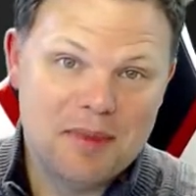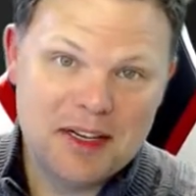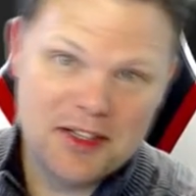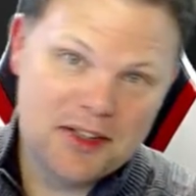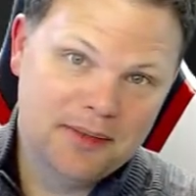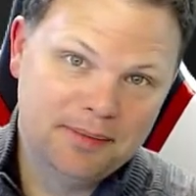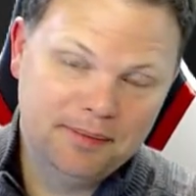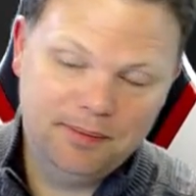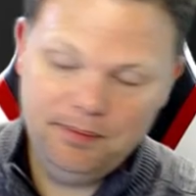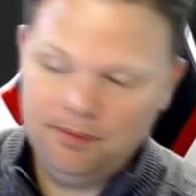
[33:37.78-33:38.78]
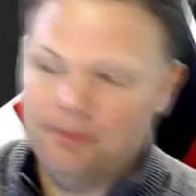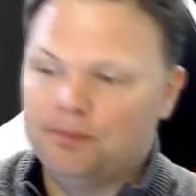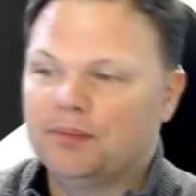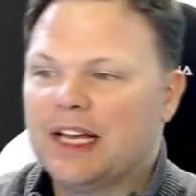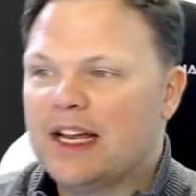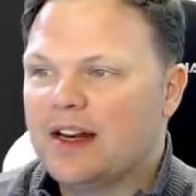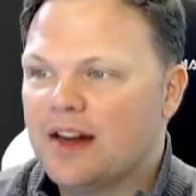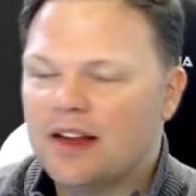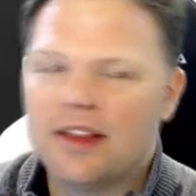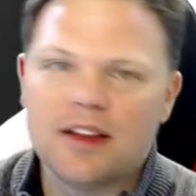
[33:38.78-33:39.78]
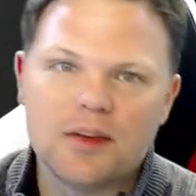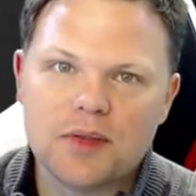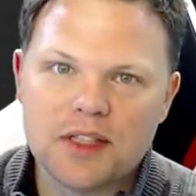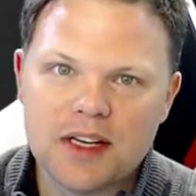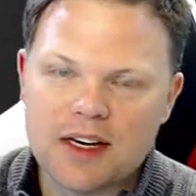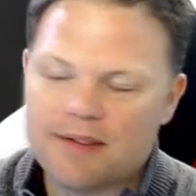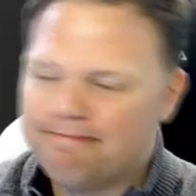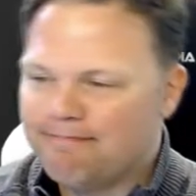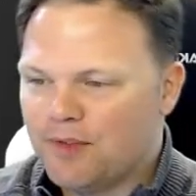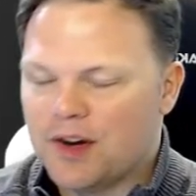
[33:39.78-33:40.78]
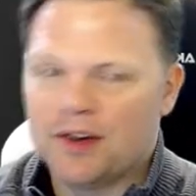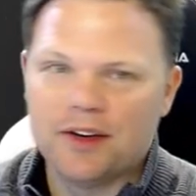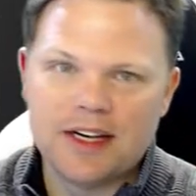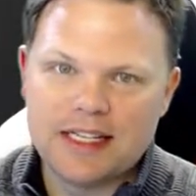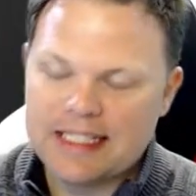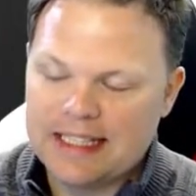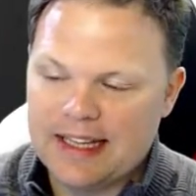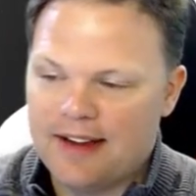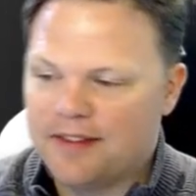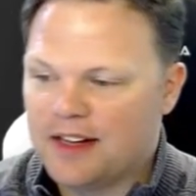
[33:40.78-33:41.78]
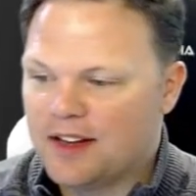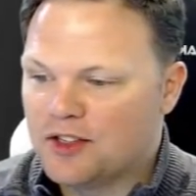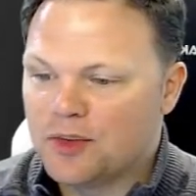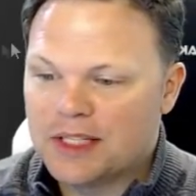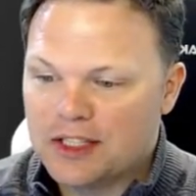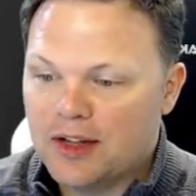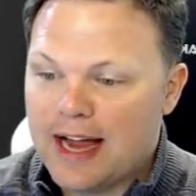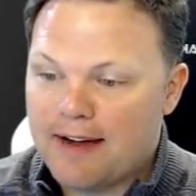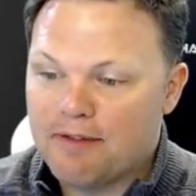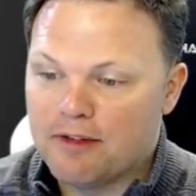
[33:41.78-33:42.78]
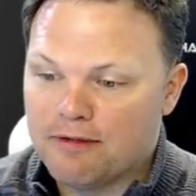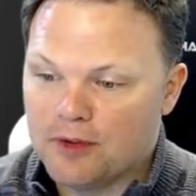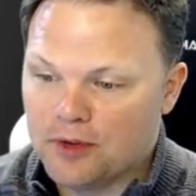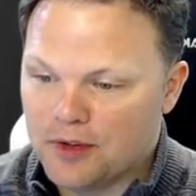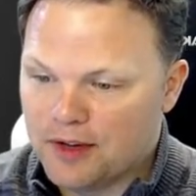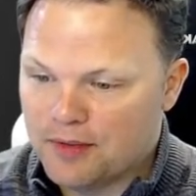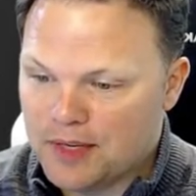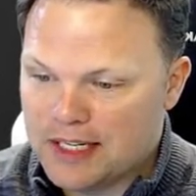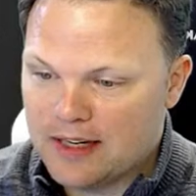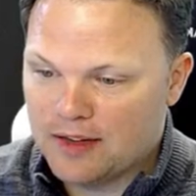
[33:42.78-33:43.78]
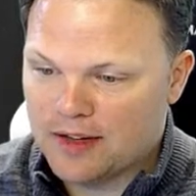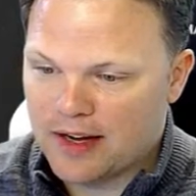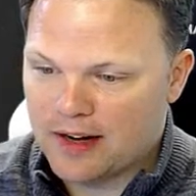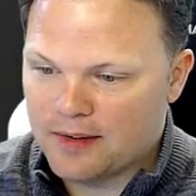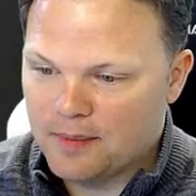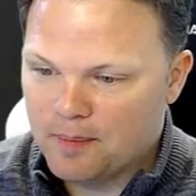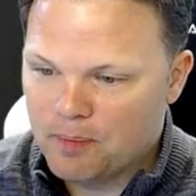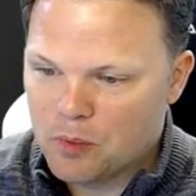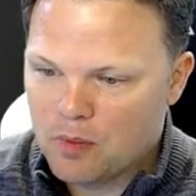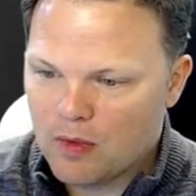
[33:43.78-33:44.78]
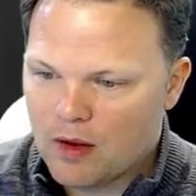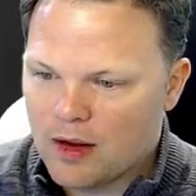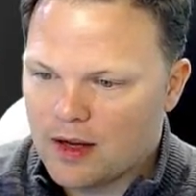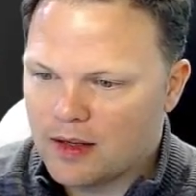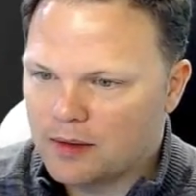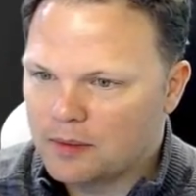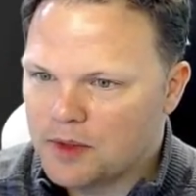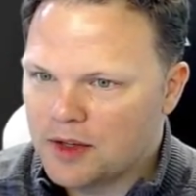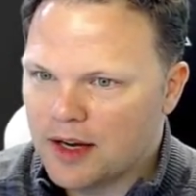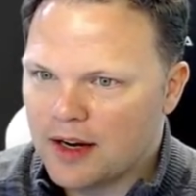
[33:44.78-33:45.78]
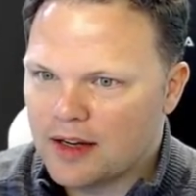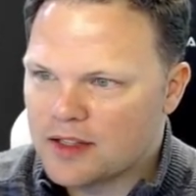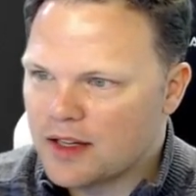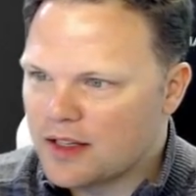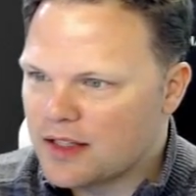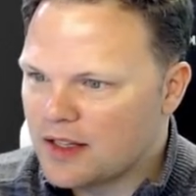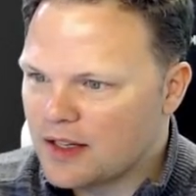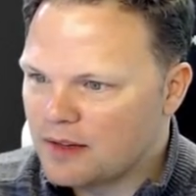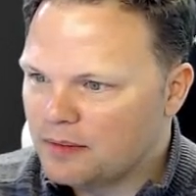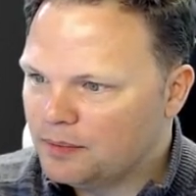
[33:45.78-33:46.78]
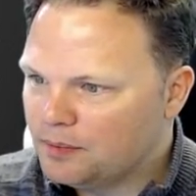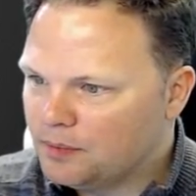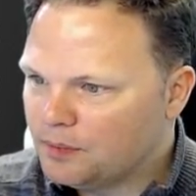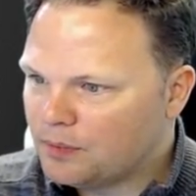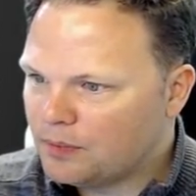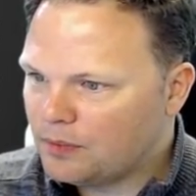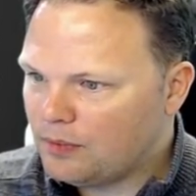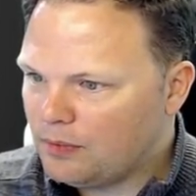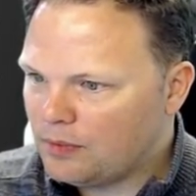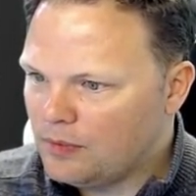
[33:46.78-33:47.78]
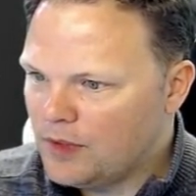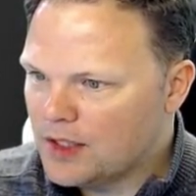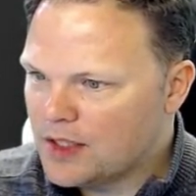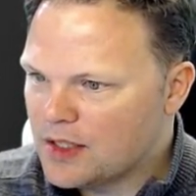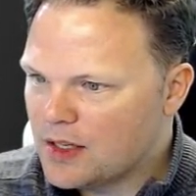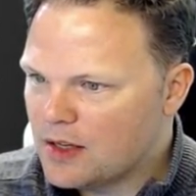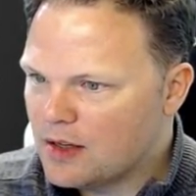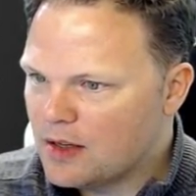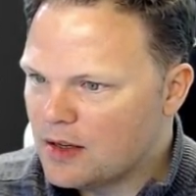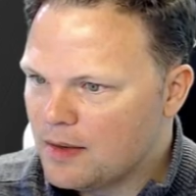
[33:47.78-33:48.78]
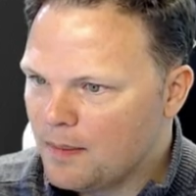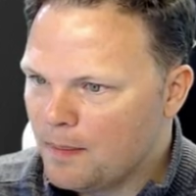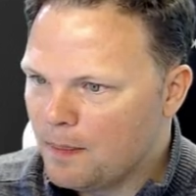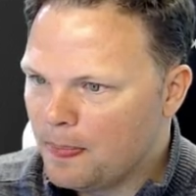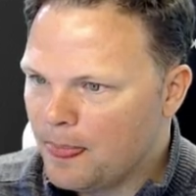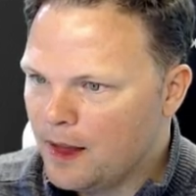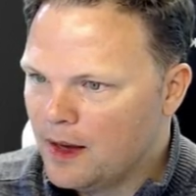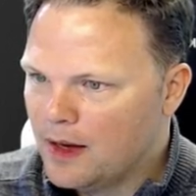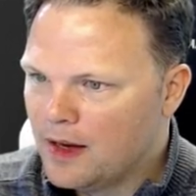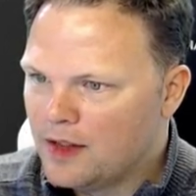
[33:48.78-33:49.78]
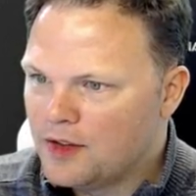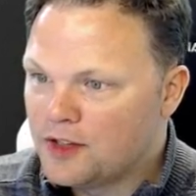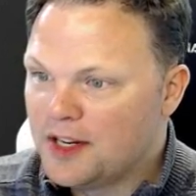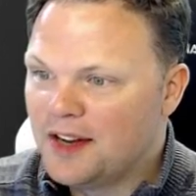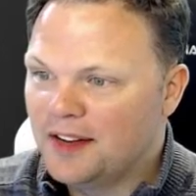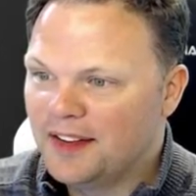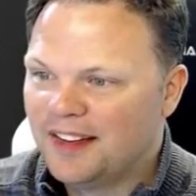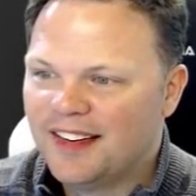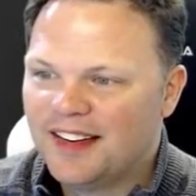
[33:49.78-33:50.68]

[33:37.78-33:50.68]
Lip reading: me to, and anything that was like read-only, I just left in there. So we still have the folder, and if we take a look at it, you guys are going to see that. Let's see here. There's still